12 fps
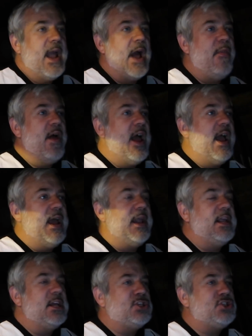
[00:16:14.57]
And
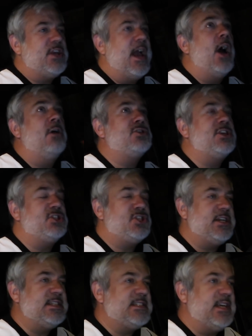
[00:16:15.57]
then she oh she had
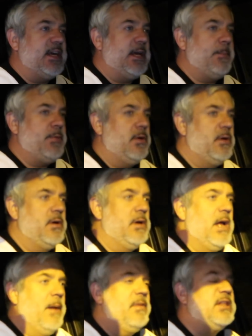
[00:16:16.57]
cheese dip,
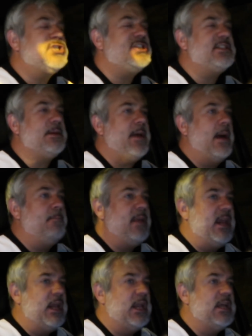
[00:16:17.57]
but the cheese dip had
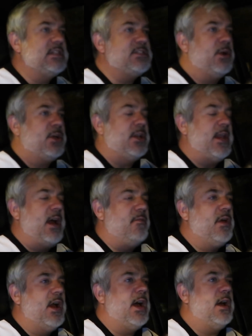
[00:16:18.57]
meat in it, so I couldn't
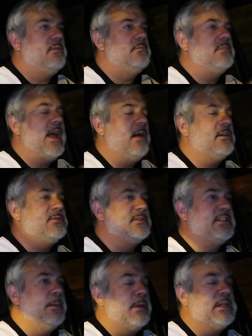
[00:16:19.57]
have that. Alex
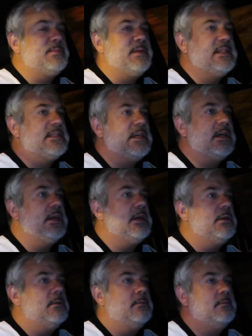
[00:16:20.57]
was dipping his pizza
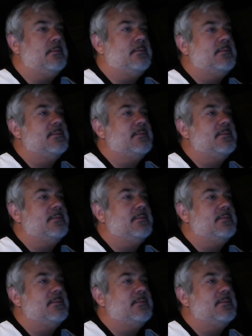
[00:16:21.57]
in it.